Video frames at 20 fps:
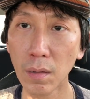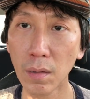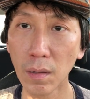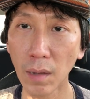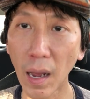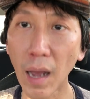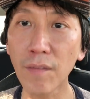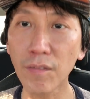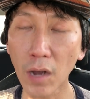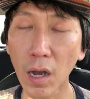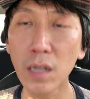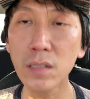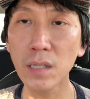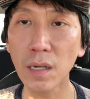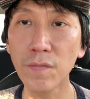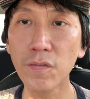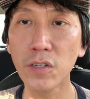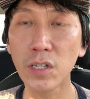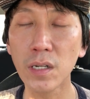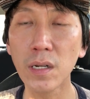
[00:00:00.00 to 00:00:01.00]
I have
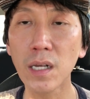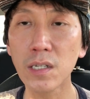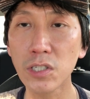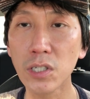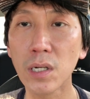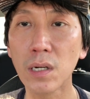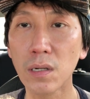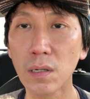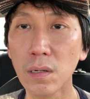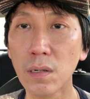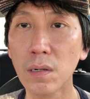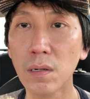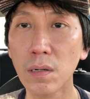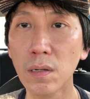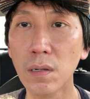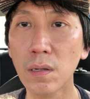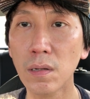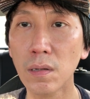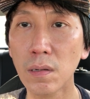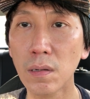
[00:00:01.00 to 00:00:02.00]
content for the next year.
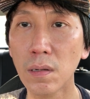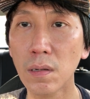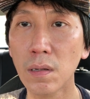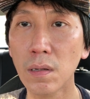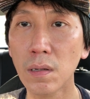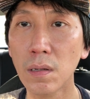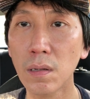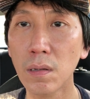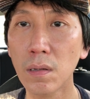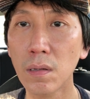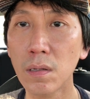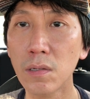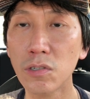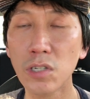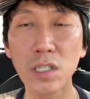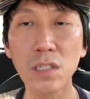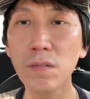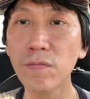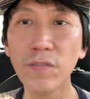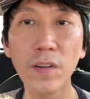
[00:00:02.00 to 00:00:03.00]

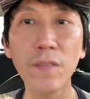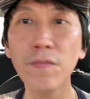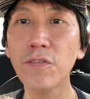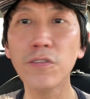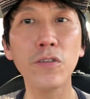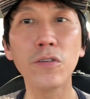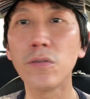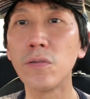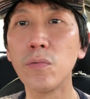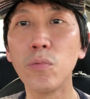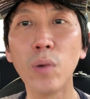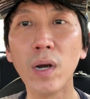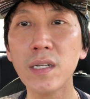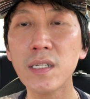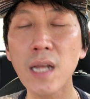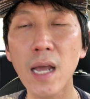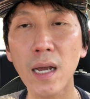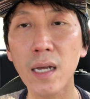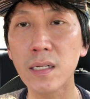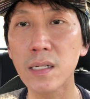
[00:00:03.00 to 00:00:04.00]
Just flip through one
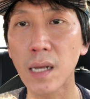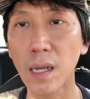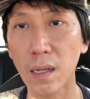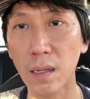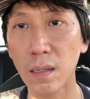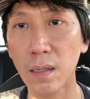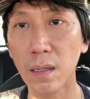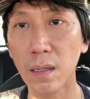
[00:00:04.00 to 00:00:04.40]
deck a day.